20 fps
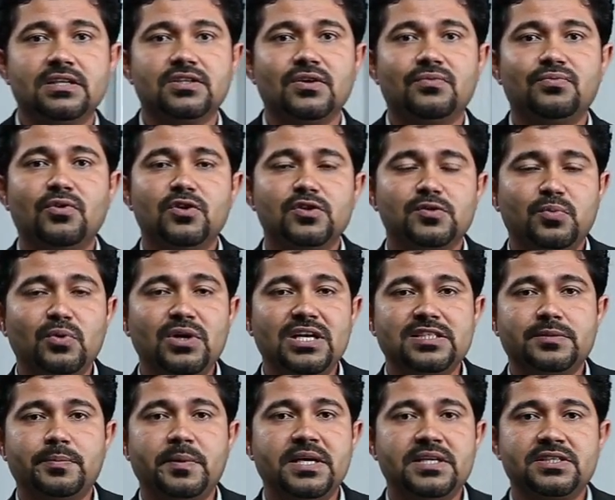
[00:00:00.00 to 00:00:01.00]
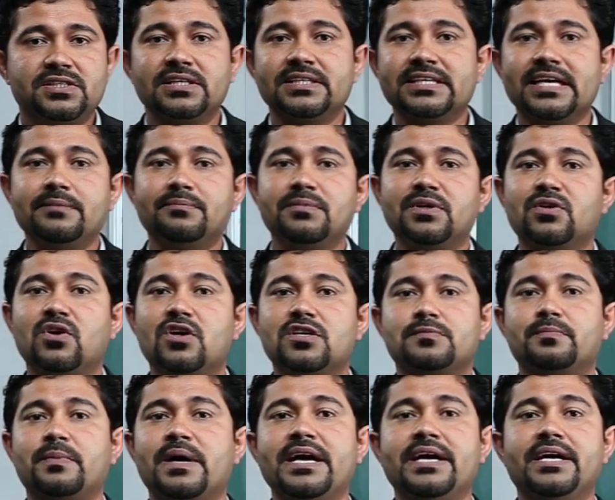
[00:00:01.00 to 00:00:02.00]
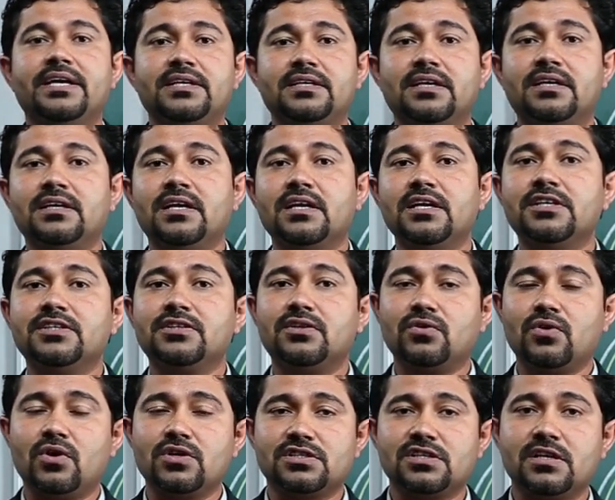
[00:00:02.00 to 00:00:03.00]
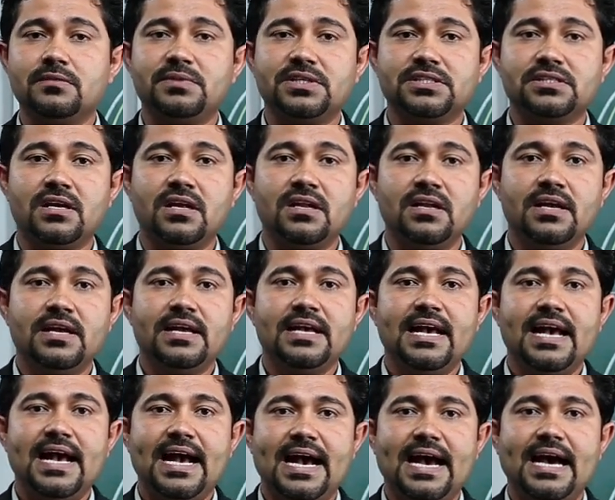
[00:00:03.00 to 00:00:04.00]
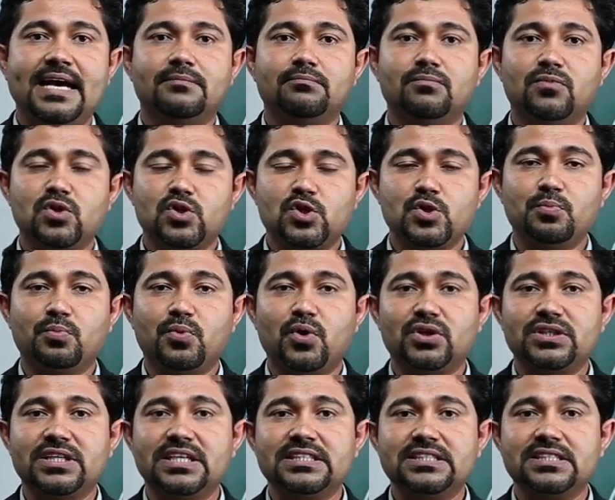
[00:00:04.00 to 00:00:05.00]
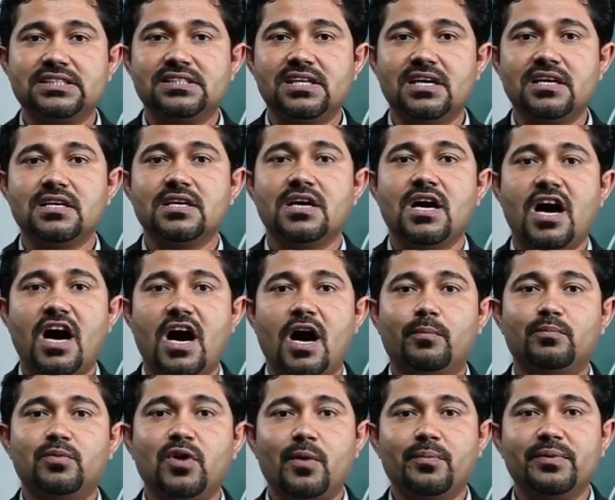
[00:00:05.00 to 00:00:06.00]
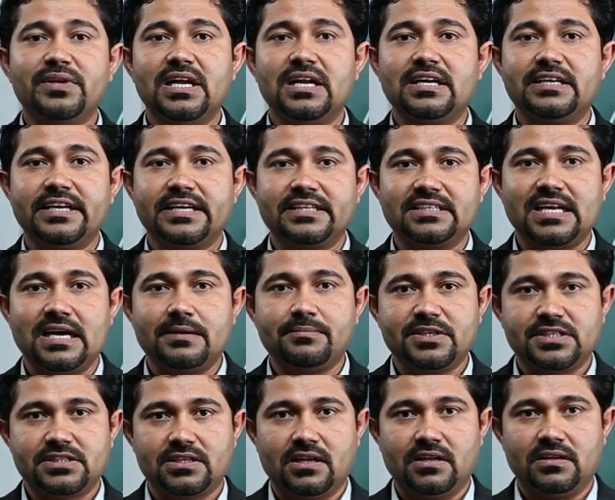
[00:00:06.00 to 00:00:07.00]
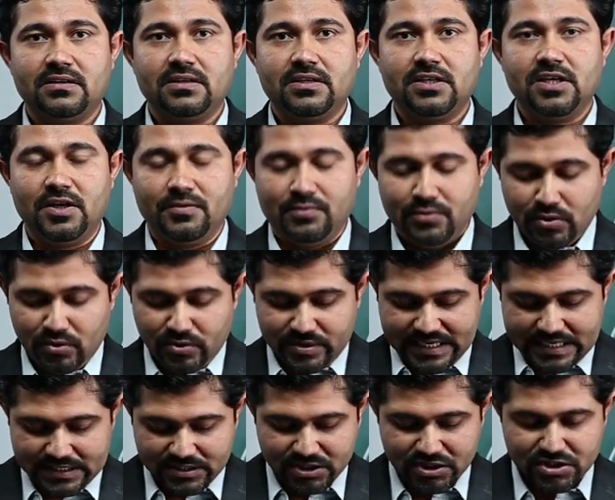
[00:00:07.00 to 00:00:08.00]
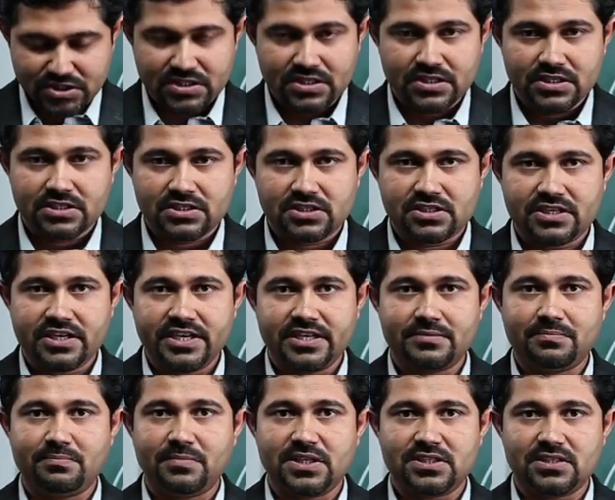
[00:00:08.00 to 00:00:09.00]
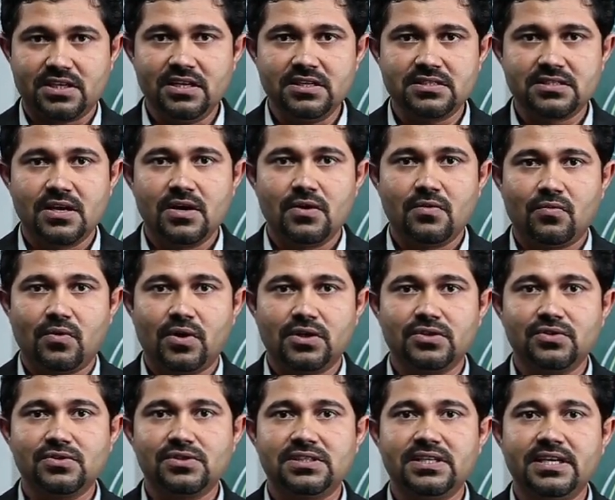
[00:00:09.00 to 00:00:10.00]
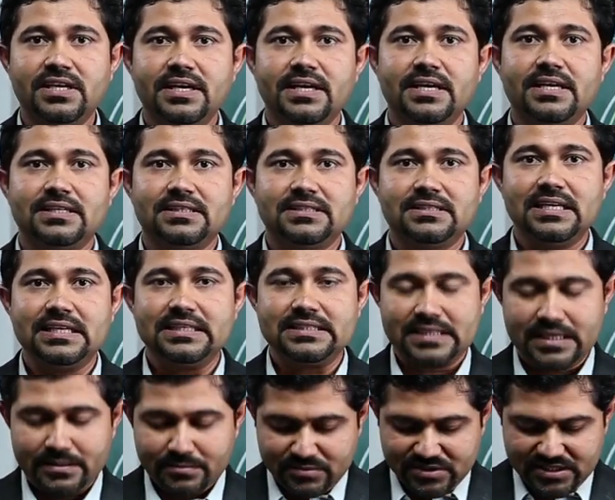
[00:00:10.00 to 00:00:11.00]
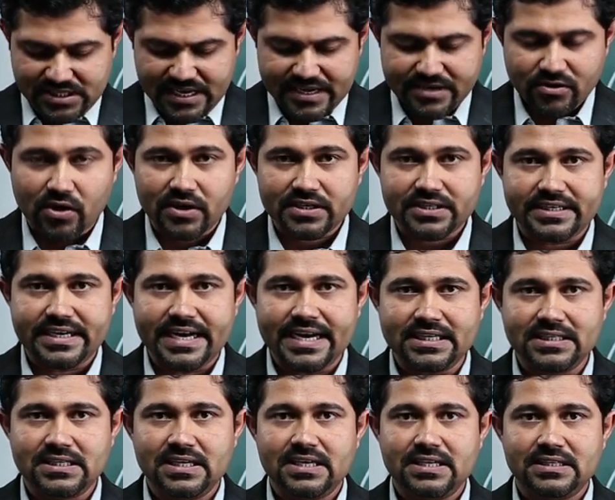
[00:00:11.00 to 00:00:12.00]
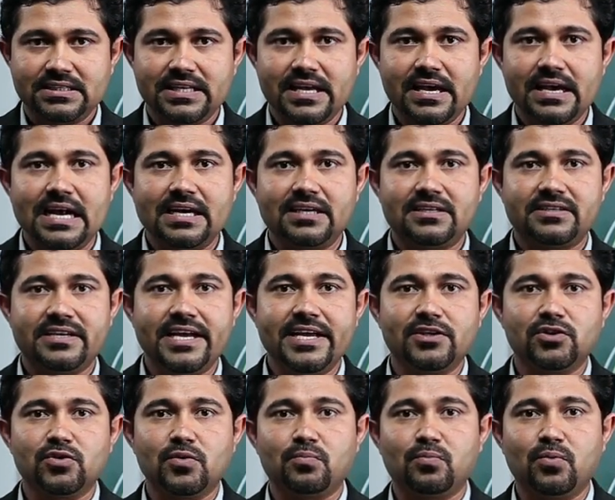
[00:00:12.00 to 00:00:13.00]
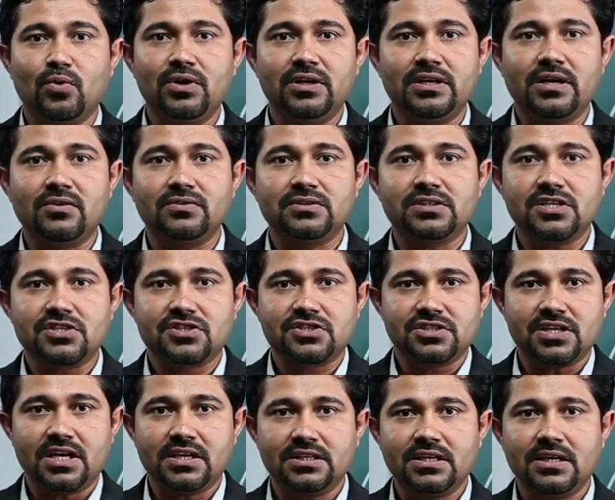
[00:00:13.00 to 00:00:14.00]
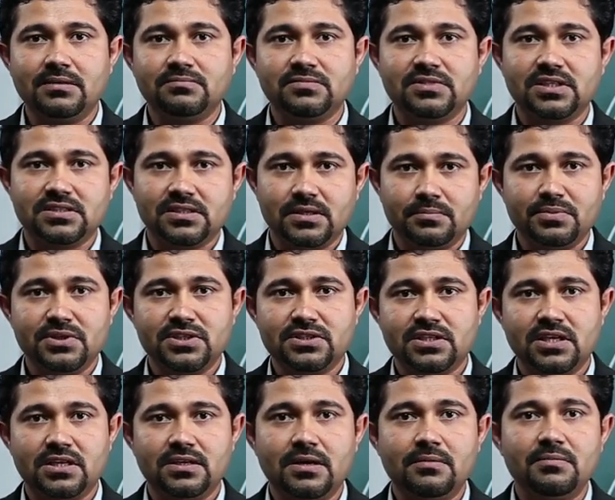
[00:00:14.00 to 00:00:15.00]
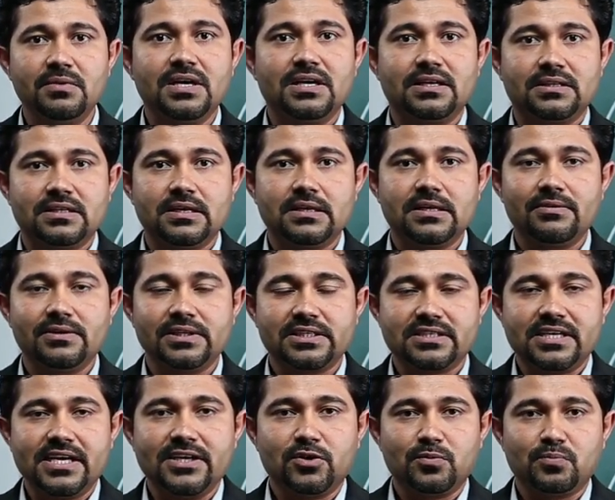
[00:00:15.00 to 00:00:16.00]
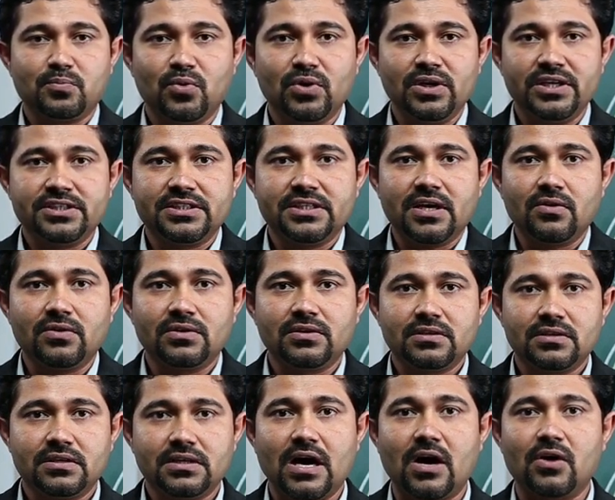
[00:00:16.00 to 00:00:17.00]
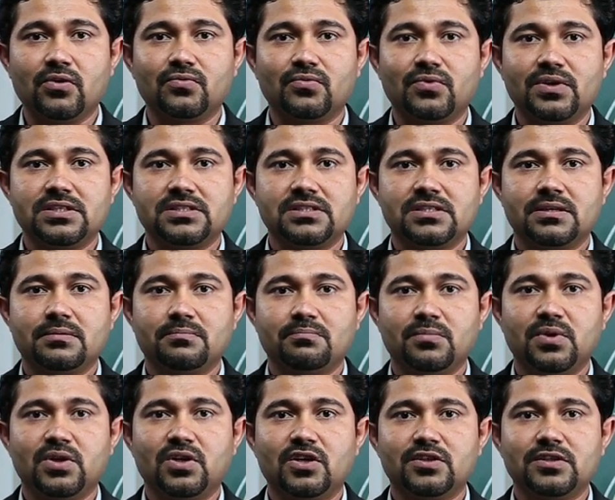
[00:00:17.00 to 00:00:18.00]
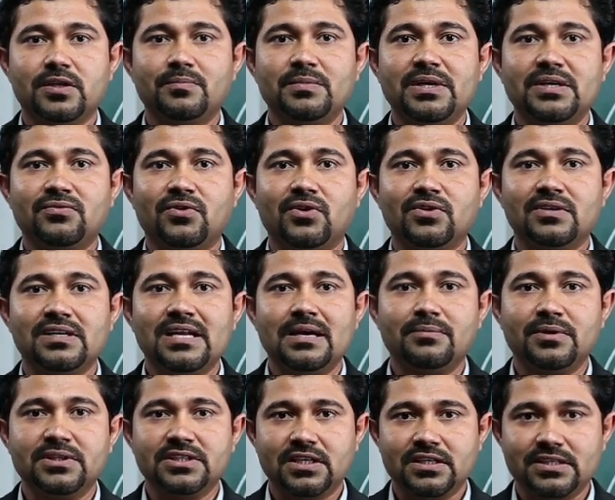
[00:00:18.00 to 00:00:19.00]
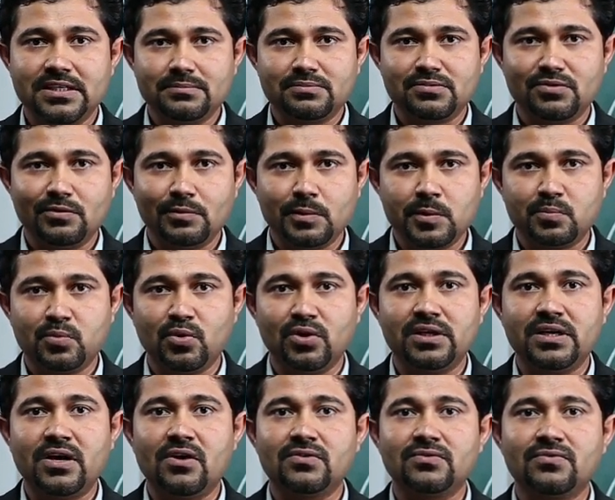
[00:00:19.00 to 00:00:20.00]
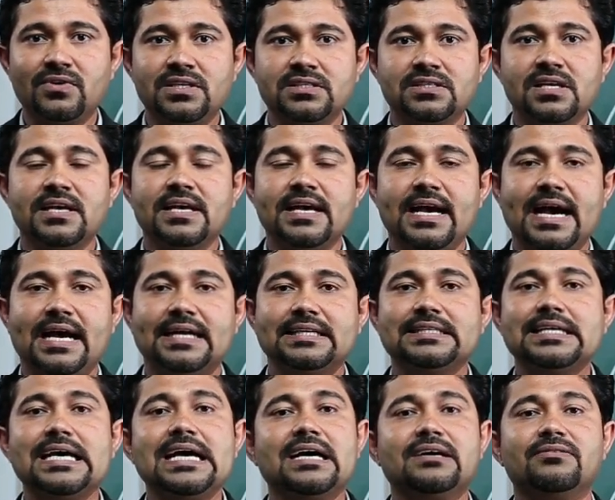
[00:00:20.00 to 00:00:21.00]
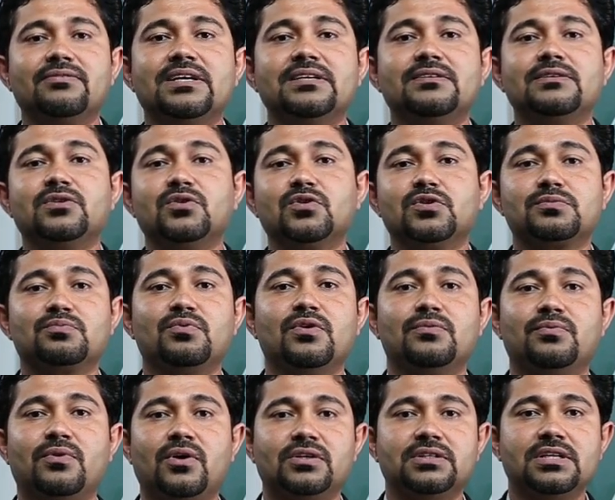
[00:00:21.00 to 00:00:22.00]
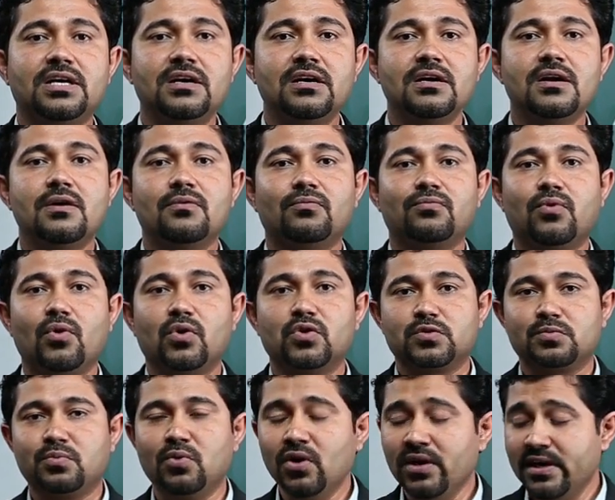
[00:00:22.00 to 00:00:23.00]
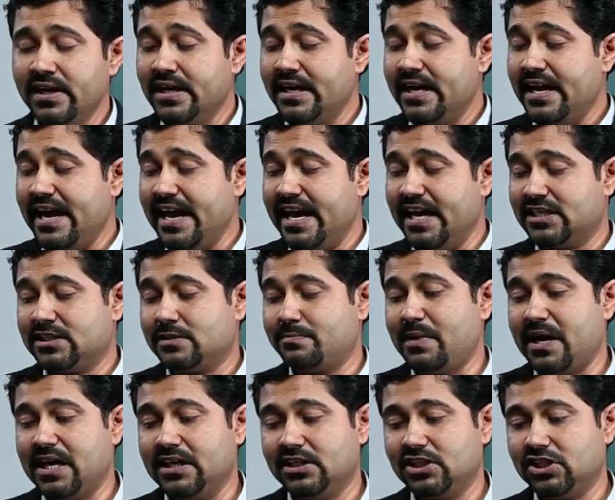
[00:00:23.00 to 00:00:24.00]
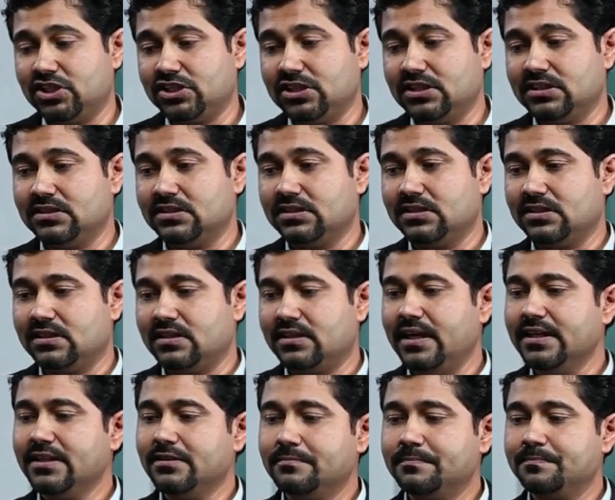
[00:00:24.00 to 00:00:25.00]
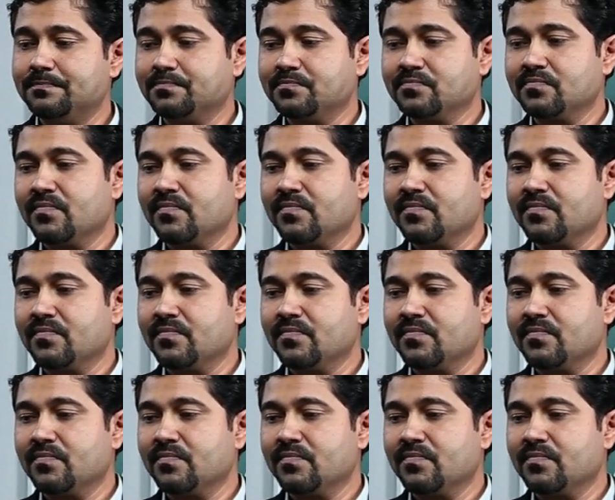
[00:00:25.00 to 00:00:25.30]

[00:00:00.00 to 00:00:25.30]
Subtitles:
The forceful expiration can be caused by internal intercostal muscle, and most important is the abdominal recti muscle. If you look at this straight muscles, what you see, if they contract, they are trying to pull down the sternum, the zipisternum, they will try to pull it downwards. Because of that, what will happen? The ribs will be pulled downwards, and they are very useful for the forceful expiration, right?